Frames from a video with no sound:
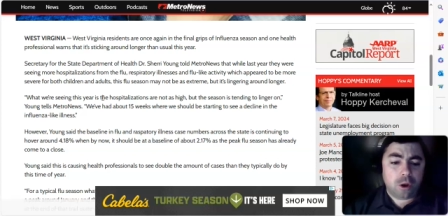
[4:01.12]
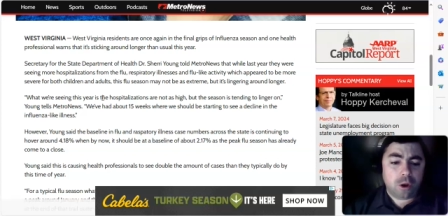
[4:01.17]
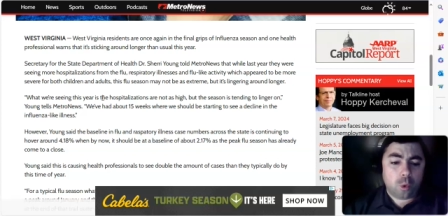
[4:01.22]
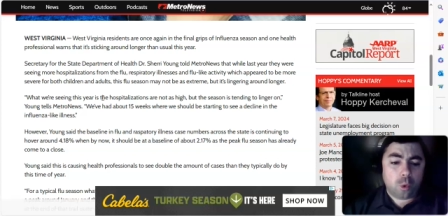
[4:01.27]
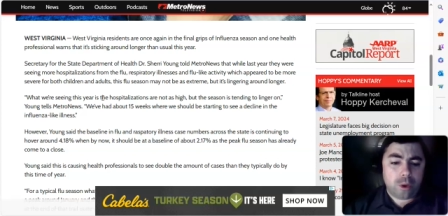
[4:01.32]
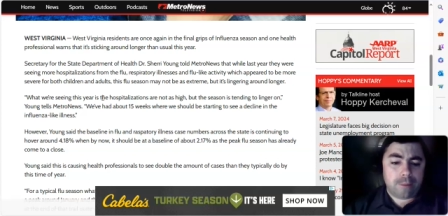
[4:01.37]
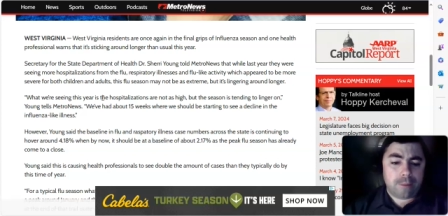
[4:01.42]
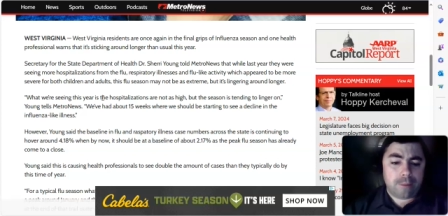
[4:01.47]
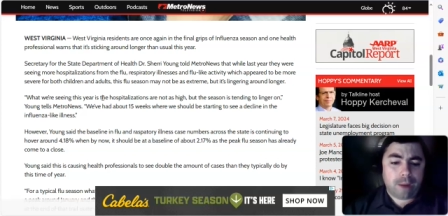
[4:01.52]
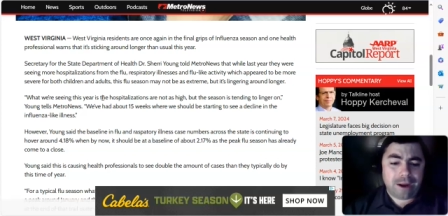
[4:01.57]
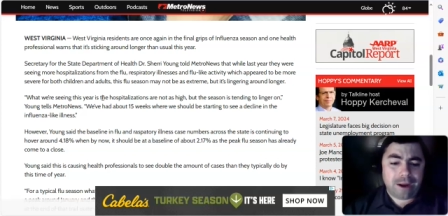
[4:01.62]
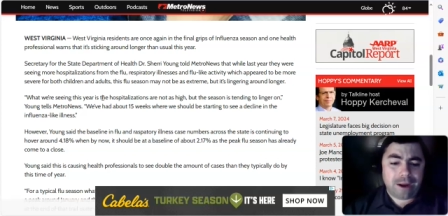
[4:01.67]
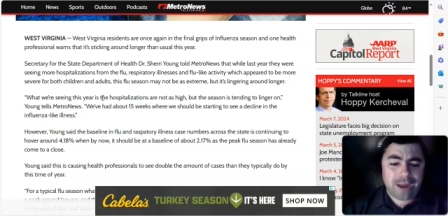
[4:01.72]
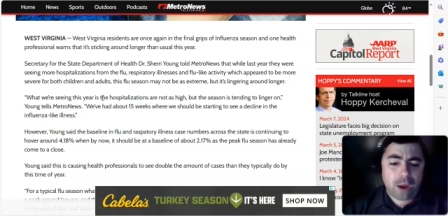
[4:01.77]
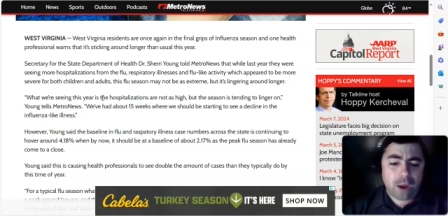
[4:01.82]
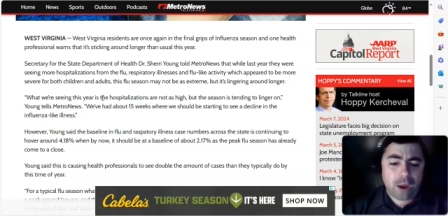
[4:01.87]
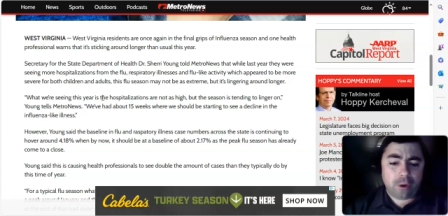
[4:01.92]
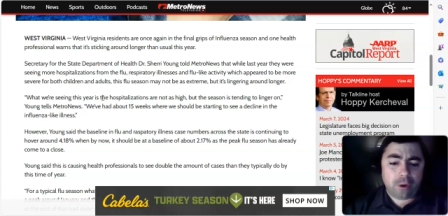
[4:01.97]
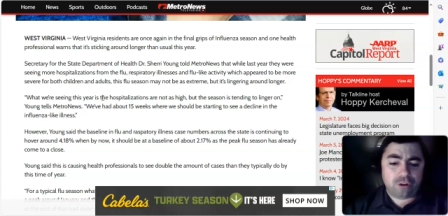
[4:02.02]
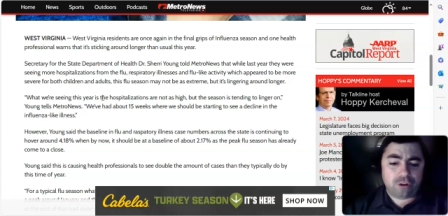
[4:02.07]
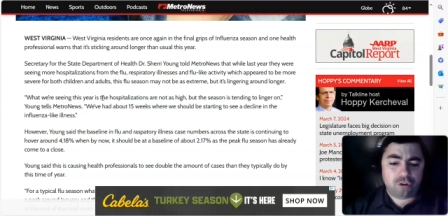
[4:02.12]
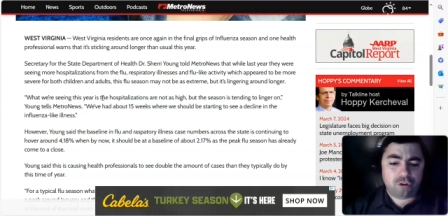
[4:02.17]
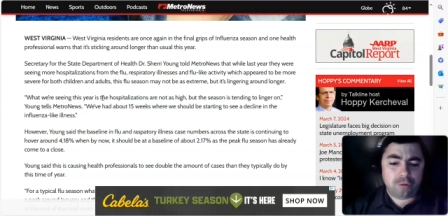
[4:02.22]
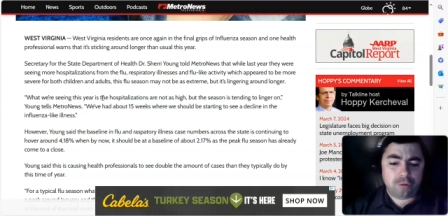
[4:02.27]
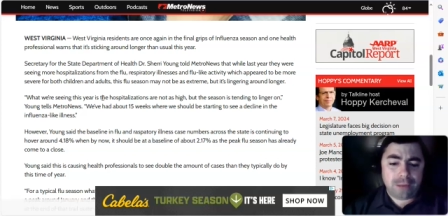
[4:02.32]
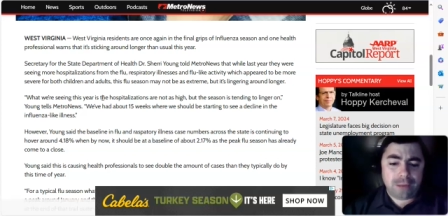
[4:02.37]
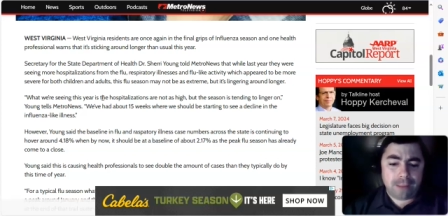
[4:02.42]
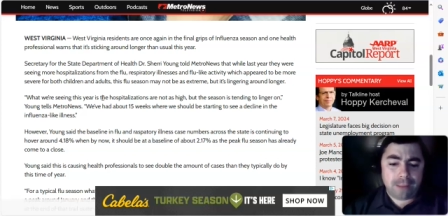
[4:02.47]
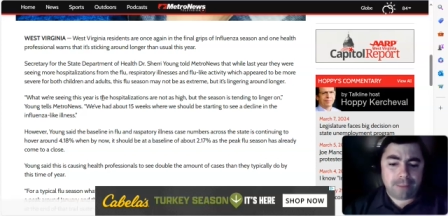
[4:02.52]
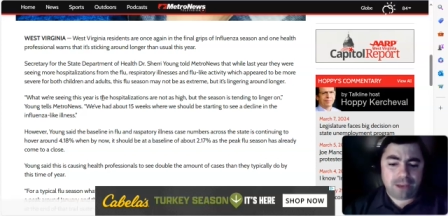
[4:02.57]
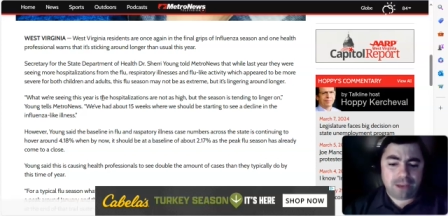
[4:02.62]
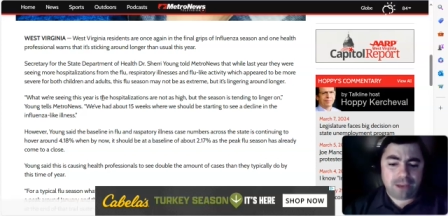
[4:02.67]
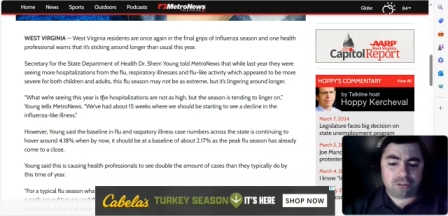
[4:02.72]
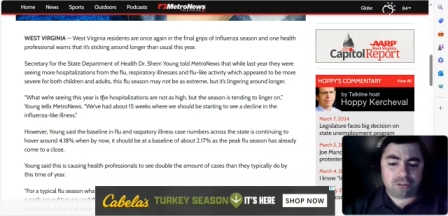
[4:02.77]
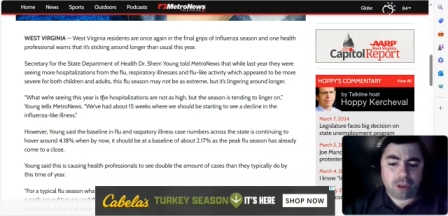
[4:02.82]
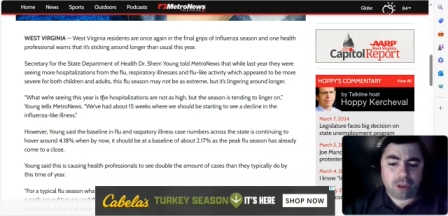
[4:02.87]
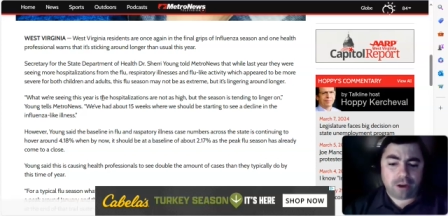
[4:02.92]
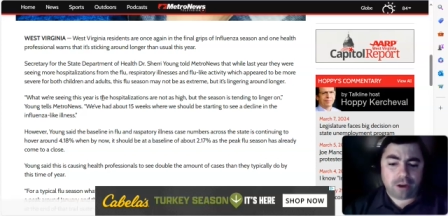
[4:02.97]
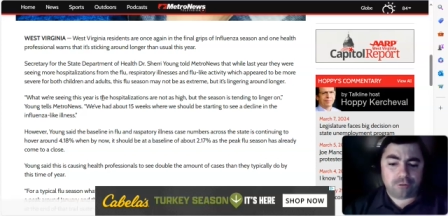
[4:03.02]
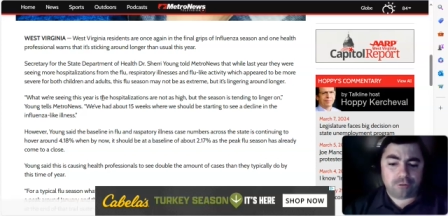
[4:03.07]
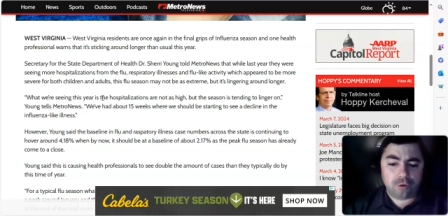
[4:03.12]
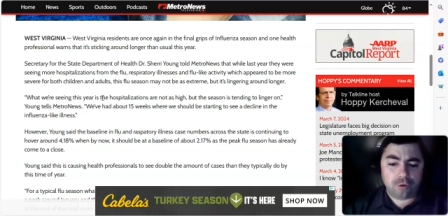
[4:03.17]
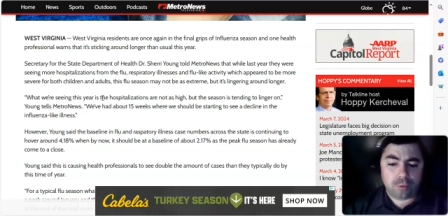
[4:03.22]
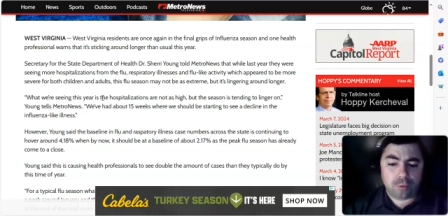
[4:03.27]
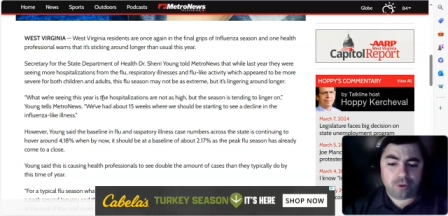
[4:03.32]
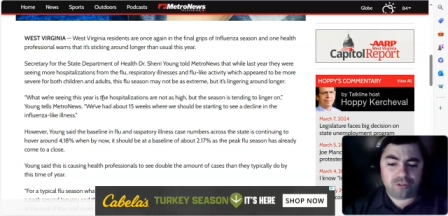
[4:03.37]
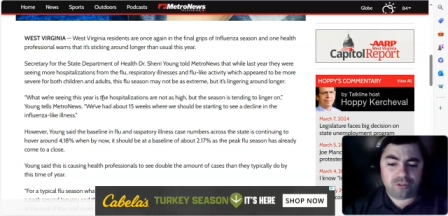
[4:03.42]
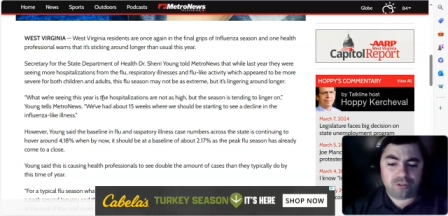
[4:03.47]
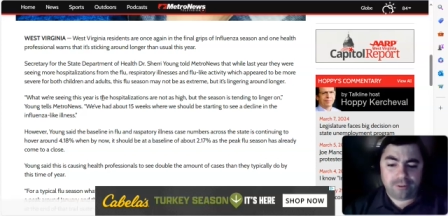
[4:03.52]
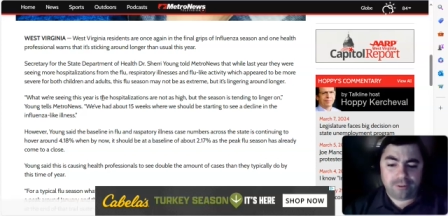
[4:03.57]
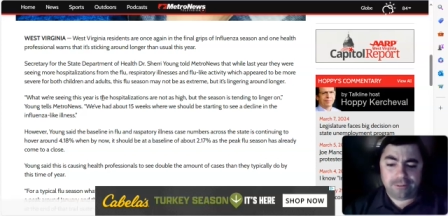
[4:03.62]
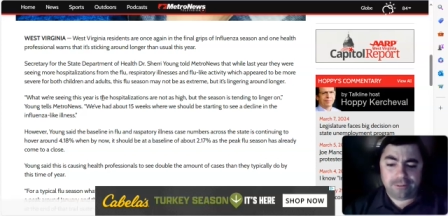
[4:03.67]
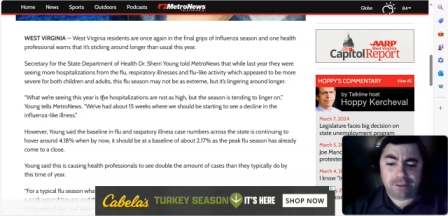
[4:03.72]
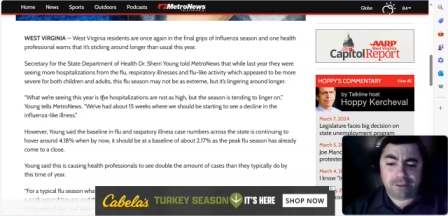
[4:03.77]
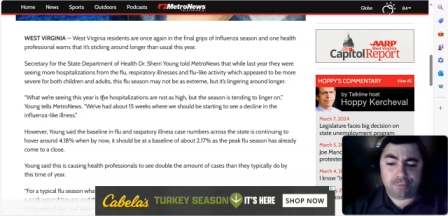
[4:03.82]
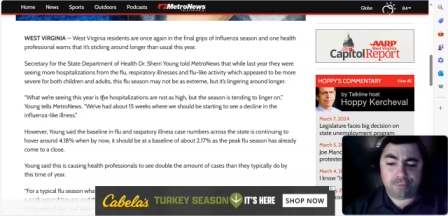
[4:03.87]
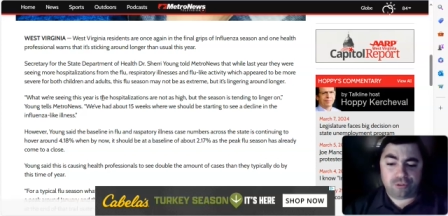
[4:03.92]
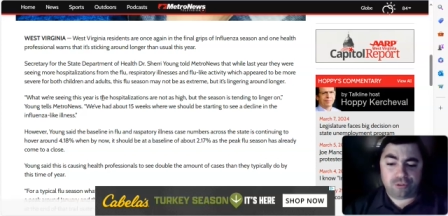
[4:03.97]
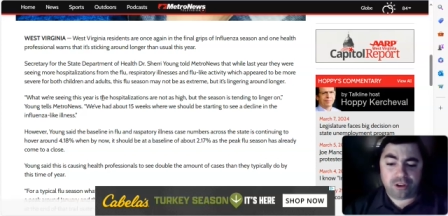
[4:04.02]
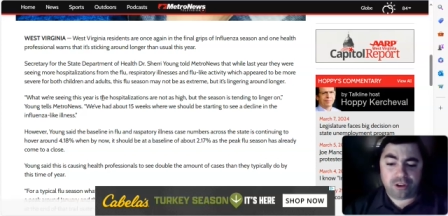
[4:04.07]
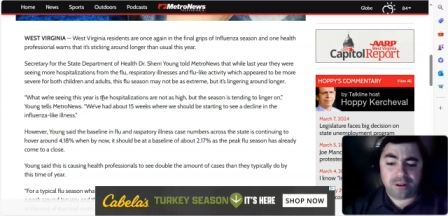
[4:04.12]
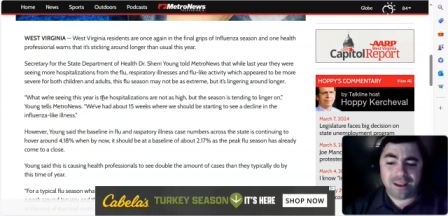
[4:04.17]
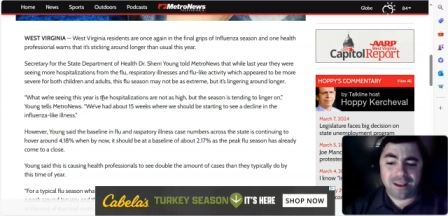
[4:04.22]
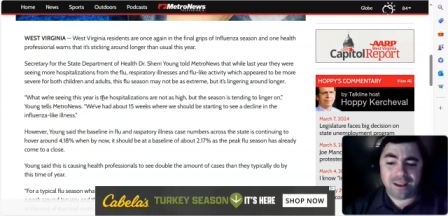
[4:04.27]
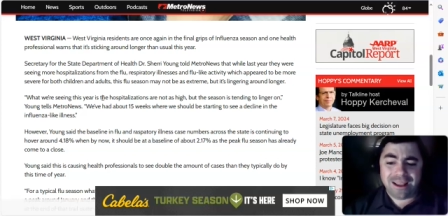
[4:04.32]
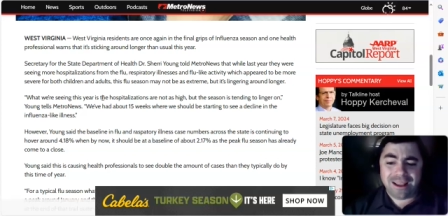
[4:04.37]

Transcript: when by now it should be a baseline of 2.17%,